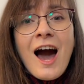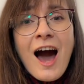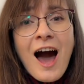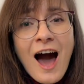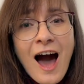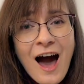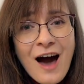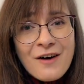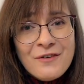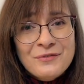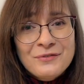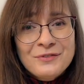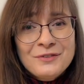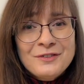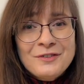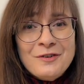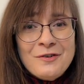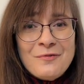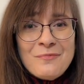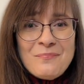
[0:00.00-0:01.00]

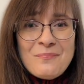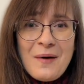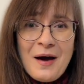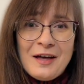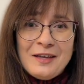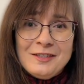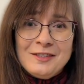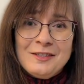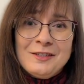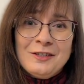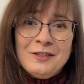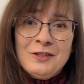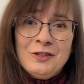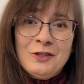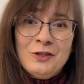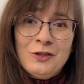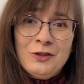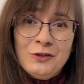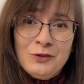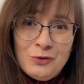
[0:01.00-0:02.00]

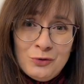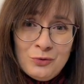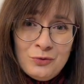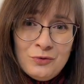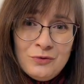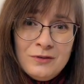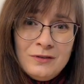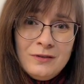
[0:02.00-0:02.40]
2:30,